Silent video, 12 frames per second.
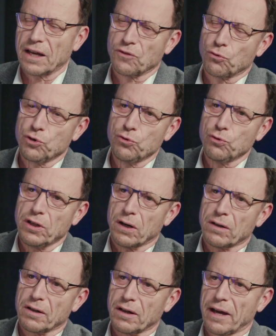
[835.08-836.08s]
And do you
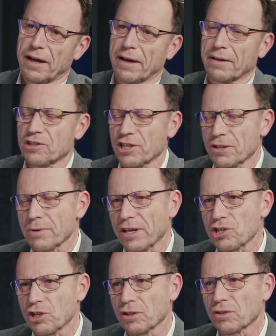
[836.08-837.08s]
young
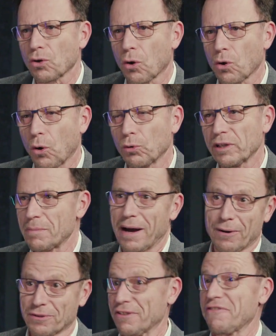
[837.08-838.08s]
generation talk only
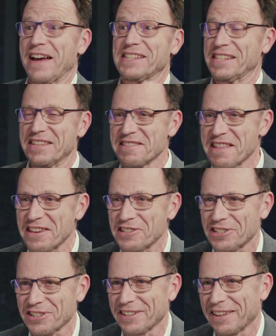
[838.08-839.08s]
about the
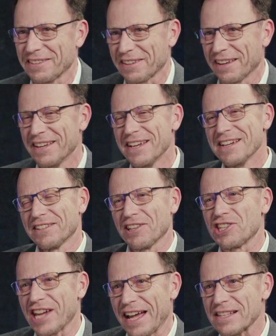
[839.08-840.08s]
fascination and the
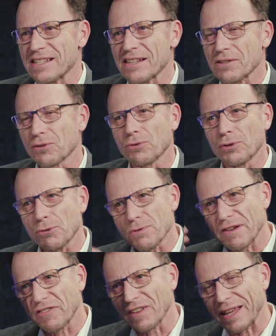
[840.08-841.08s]
chances, or do you
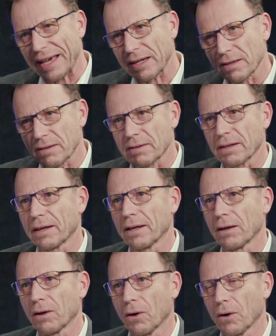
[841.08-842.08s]
reflect
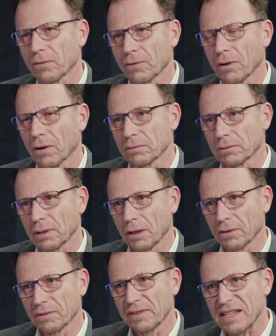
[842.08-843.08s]

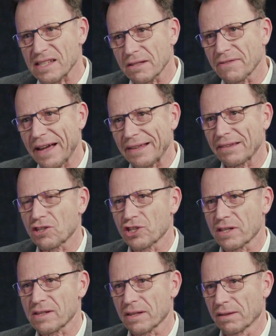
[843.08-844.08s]
on
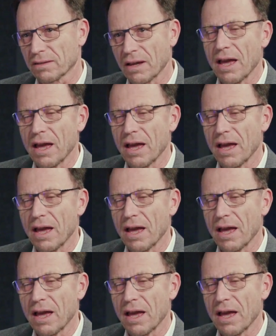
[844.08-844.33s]
disadvantages and